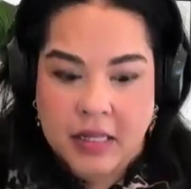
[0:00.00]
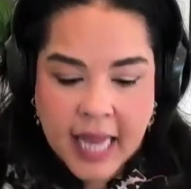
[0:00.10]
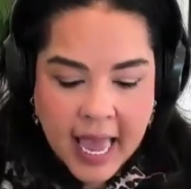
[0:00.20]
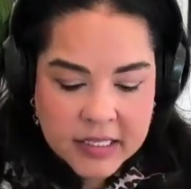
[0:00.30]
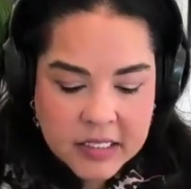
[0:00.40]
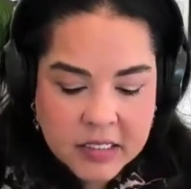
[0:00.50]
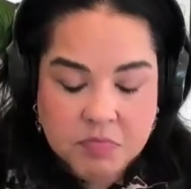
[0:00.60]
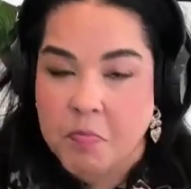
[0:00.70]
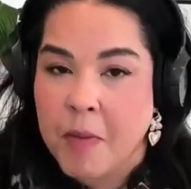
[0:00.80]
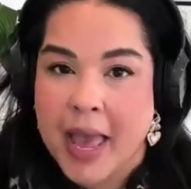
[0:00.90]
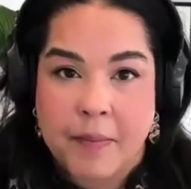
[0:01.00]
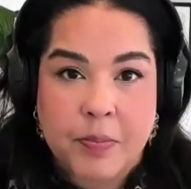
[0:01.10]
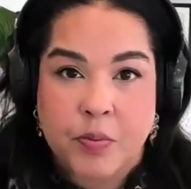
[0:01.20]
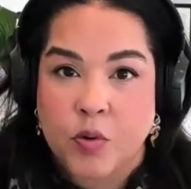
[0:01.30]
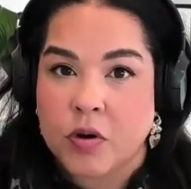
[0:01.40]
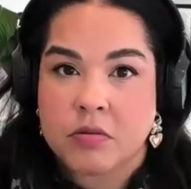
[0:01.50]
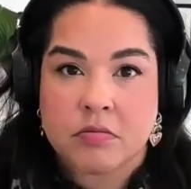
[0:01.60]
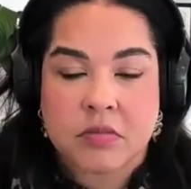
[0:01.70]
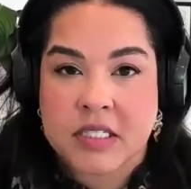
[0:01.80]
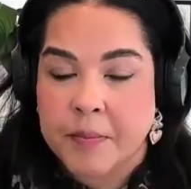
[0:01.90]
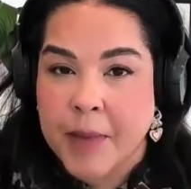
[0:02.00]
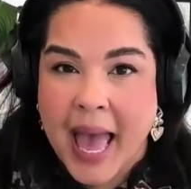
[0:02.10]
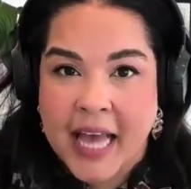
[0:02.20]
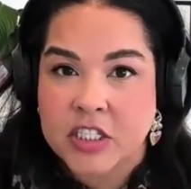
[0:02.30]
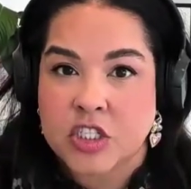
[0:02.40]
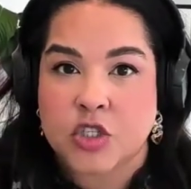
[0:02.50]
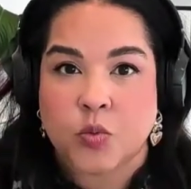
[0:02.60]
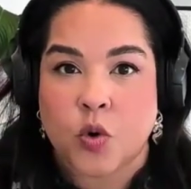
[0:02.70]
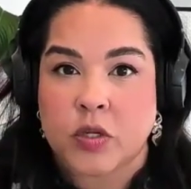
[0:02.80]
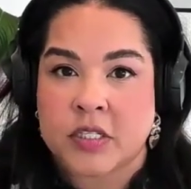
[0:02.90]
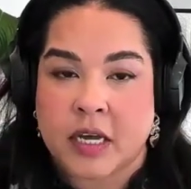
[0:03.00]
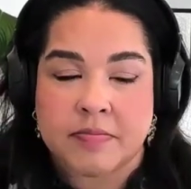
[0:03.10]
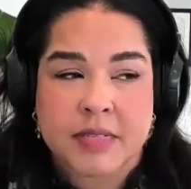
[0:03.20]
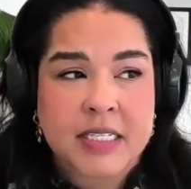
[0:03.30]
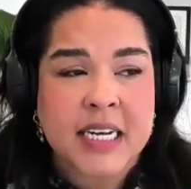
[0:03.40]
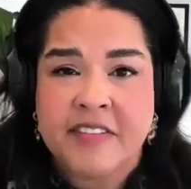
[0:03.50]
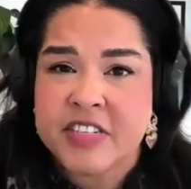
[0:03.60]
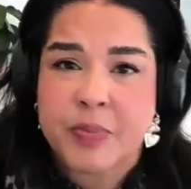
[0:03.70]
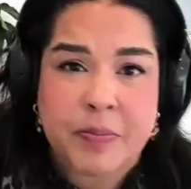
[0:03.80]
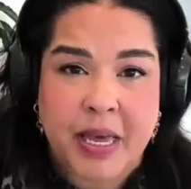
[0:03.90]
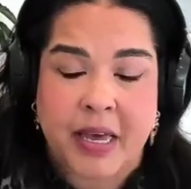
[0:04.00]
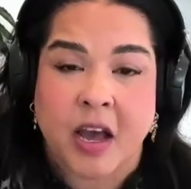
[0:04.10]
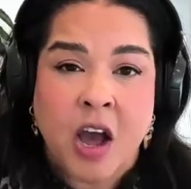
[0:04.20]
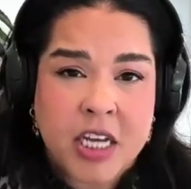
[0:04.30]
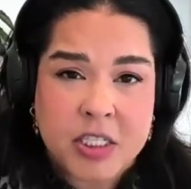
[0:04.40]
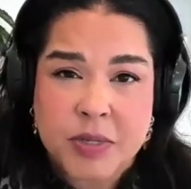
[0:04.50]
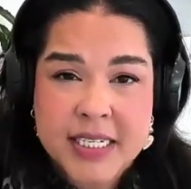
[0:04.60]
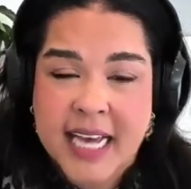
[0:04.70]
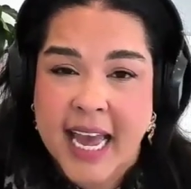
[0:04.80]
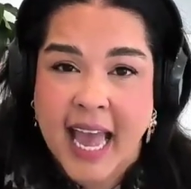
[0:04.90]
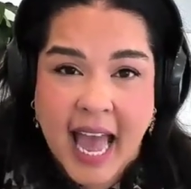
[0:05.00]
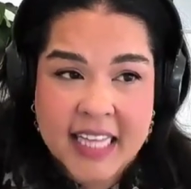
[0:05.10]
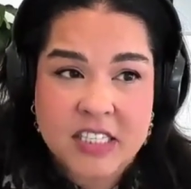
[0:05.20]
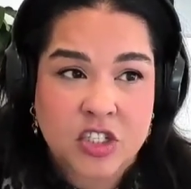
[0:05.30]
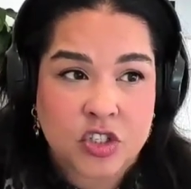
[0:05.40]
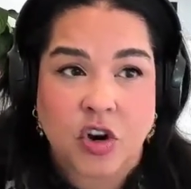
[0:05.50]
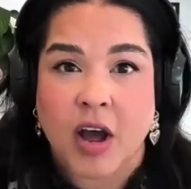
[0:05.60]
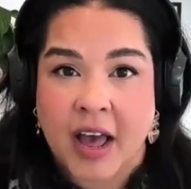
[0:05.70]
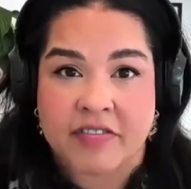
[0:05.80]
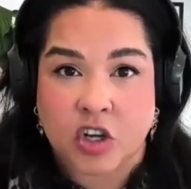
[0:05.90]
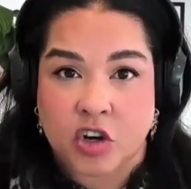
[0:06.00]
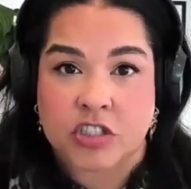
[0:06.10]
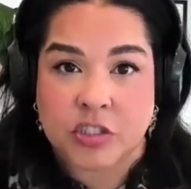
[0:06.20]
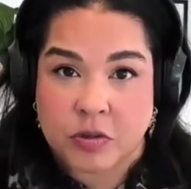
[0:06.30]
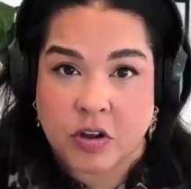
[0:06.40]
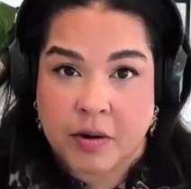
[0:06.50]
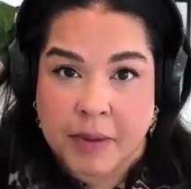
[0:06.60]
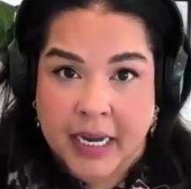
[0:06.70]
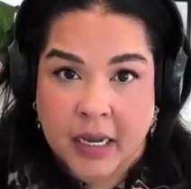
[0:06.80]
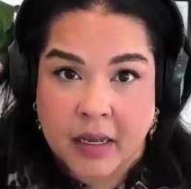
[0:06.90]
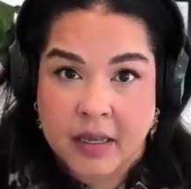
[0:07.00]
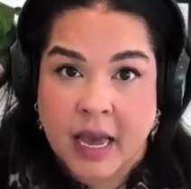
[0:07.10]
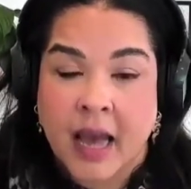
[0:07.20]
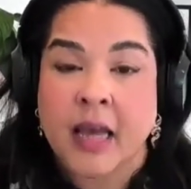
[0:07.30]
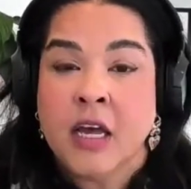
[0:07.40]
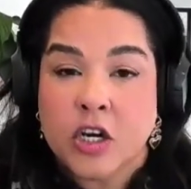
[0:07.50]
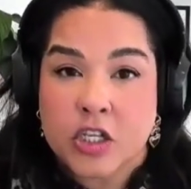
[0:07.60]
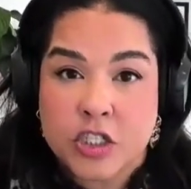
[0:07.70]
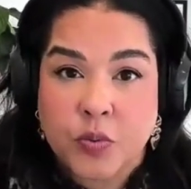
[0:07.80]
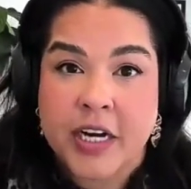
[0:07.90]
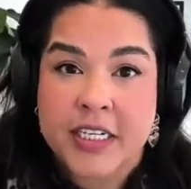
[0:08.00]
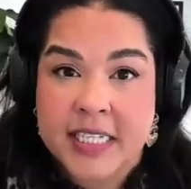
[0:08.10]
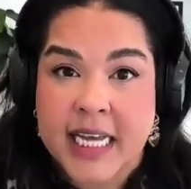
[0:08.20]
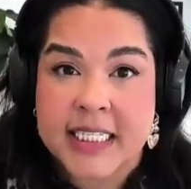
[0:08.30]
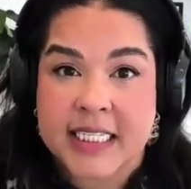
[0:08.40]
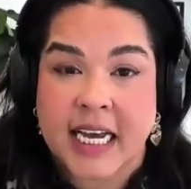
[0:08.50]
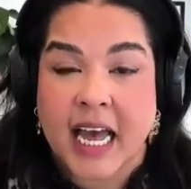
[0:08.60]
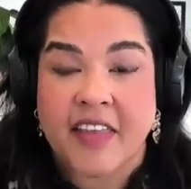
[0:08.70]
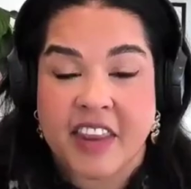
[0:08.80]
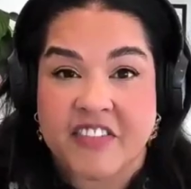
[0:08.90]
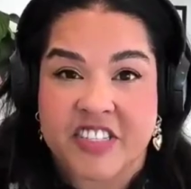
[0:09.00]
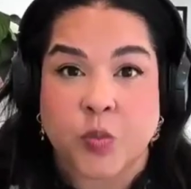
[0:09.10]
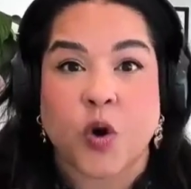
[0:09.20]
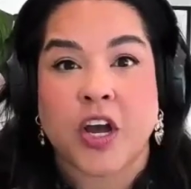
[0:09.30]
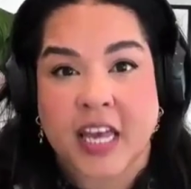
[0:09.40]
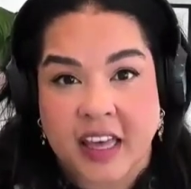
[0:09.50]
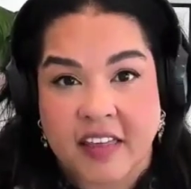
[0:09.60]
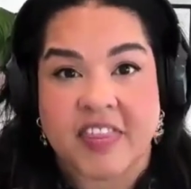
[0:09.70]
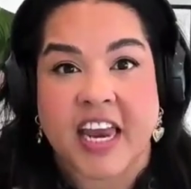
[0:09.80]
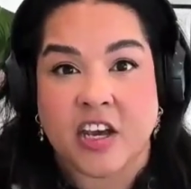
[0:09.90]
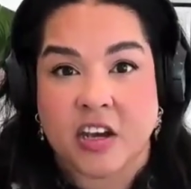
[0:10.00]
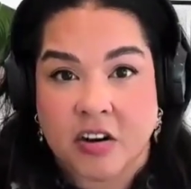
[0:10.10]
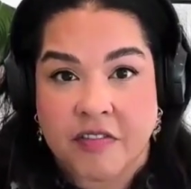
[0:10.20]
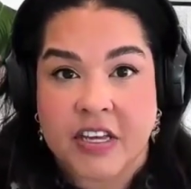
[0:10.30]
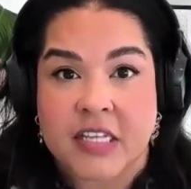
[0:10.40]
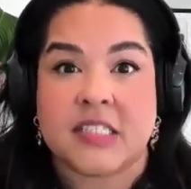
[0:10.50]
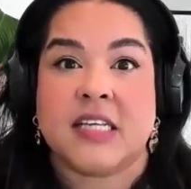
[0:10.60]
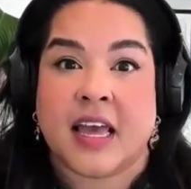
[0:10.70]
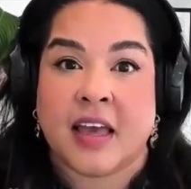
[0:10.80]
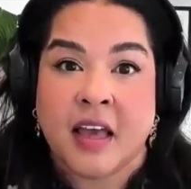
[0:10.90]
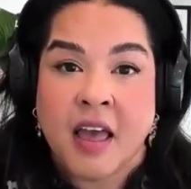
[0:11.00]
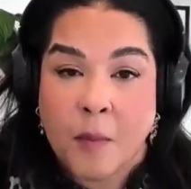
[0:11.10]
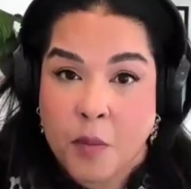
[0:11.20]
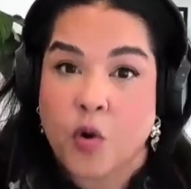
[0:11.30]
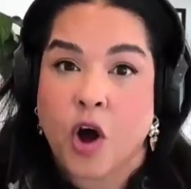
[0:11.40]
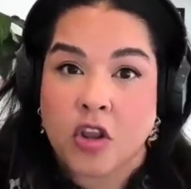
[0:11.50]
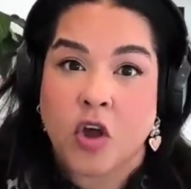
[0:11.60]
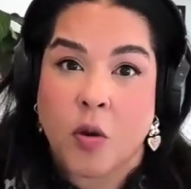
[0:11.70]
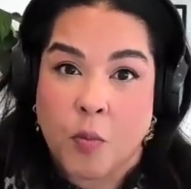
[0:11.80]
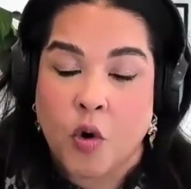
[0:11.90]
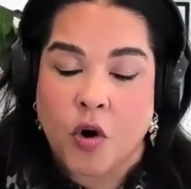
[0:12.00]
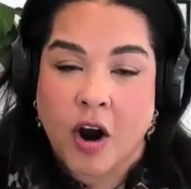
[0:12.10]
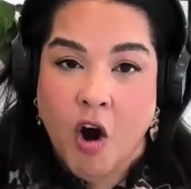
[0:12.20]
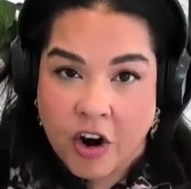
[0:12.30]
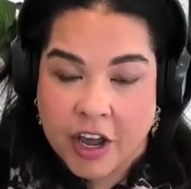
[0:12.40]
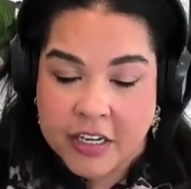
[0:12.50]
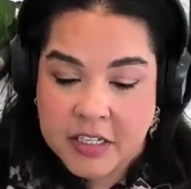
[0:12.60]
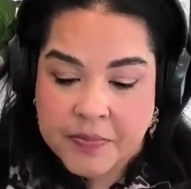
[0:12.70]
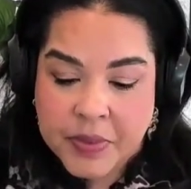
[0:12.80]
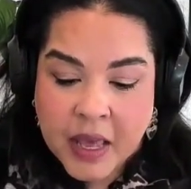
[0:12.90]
Let's maybe put some ads towards it. Doesn't have to be big. I just want to say ads do not have to cost you a lot of money. Yeah. Because you want to test it. And then if it's working, then you can obviously put a lot more on it.